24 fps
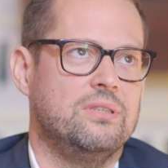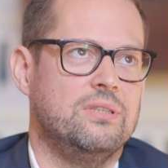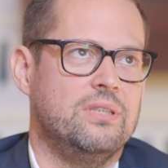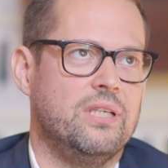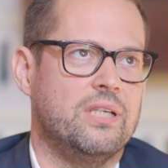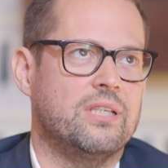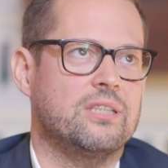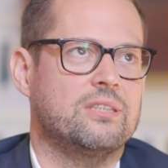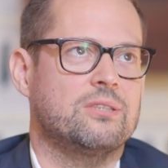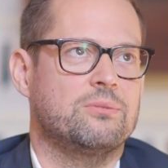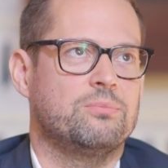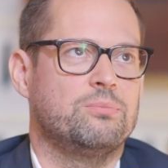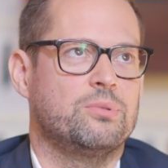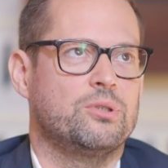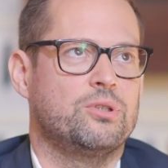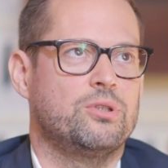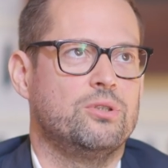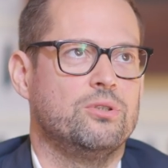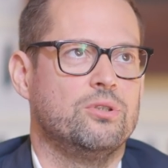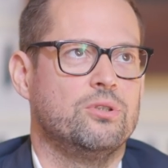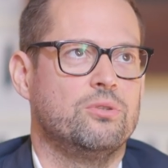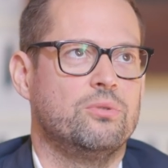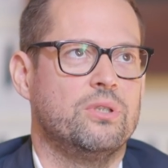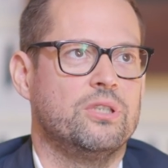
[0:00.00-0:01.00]
Yes,
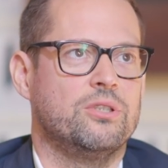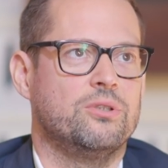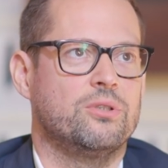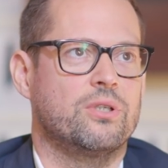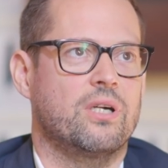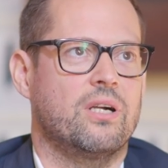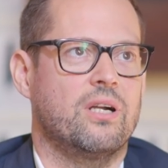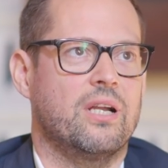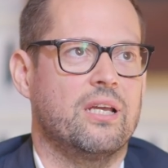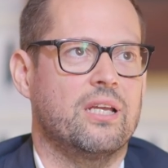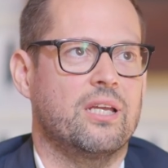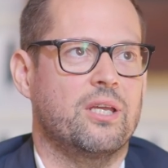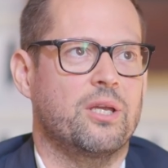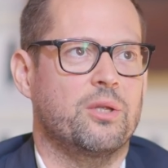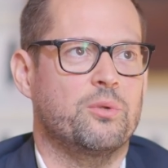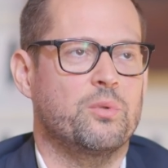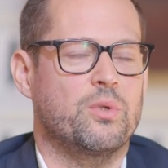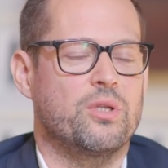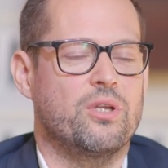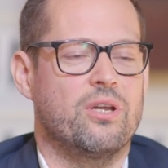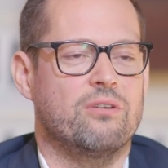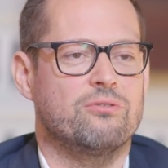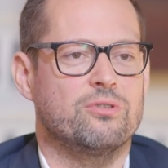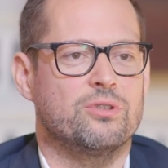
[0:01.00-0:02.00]
but you know when you are like uh,
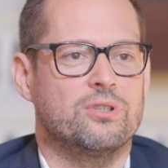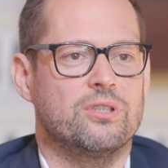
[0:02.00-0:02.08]
when you have